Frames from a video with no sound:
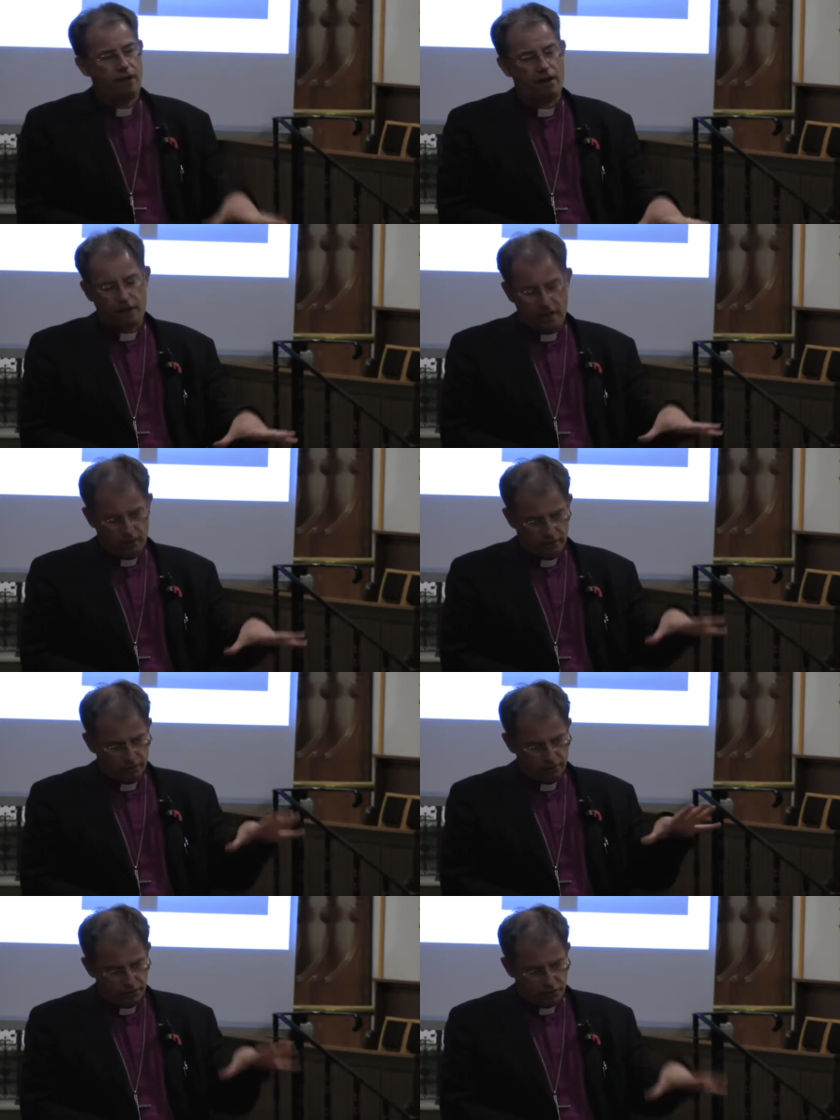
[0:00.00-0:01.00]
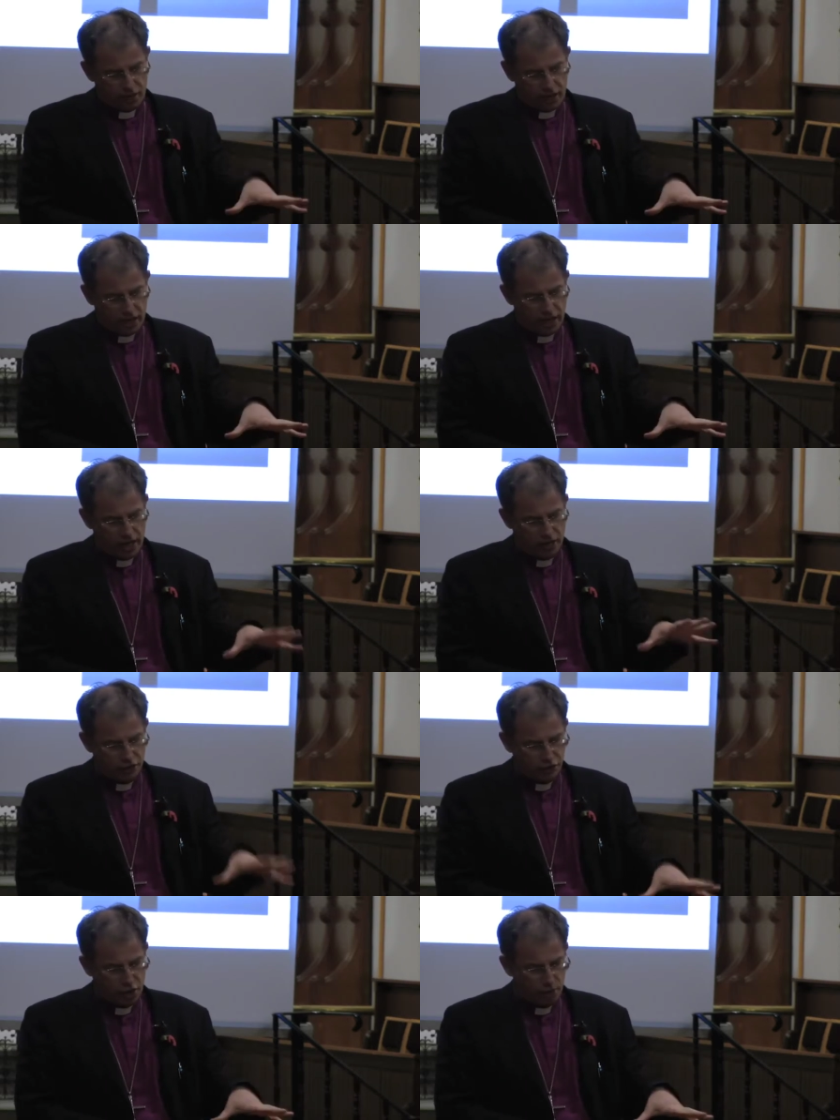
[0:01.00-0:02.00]
very striking
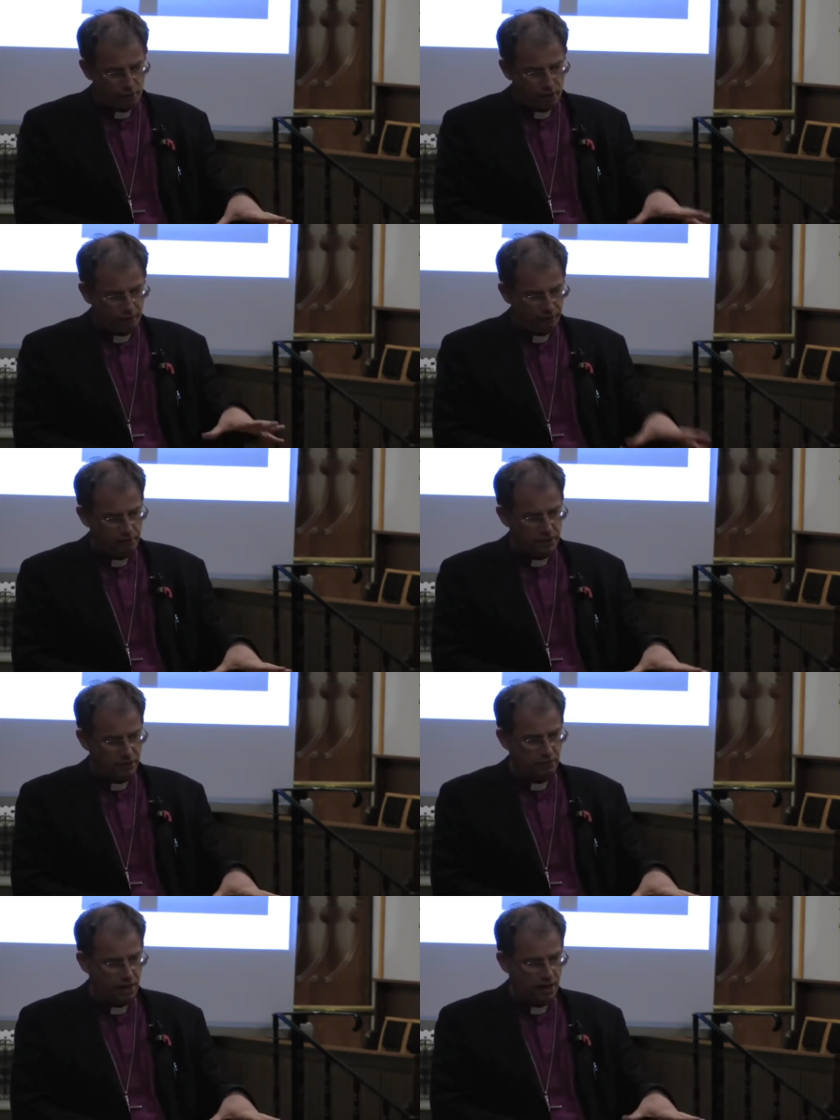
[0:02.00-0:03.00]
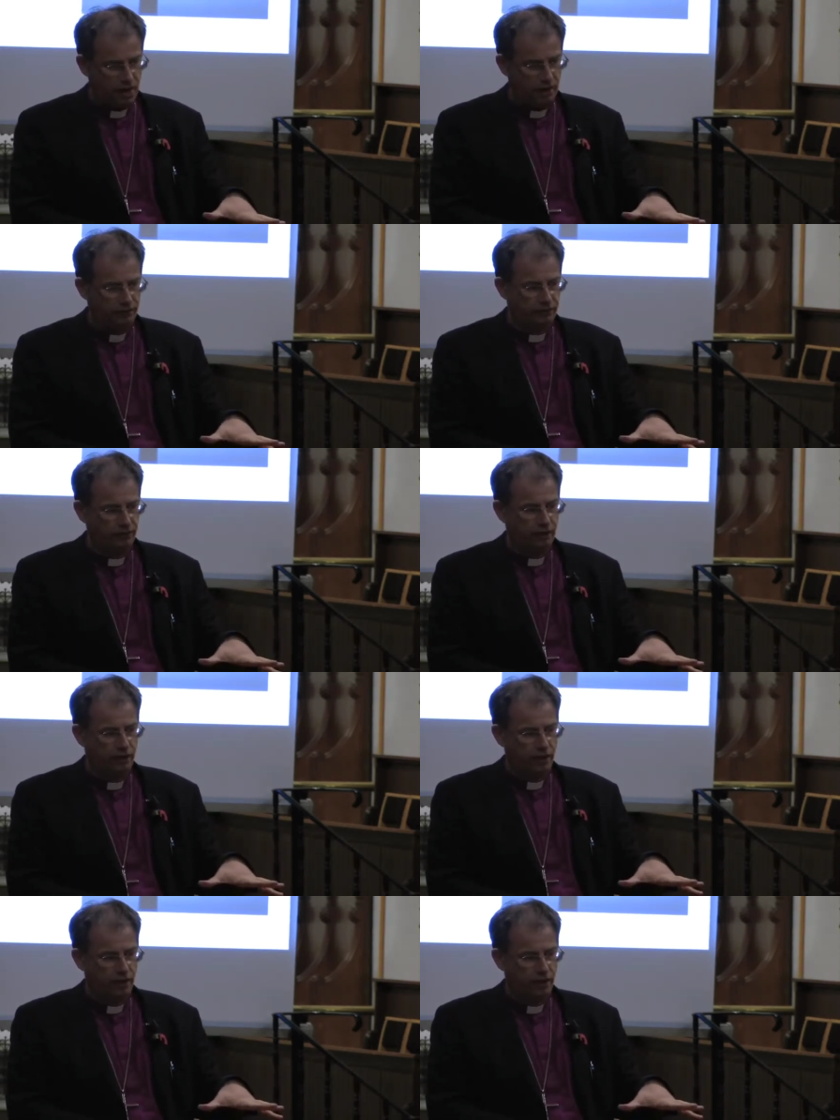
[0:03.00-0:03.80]
and sobering for me to realize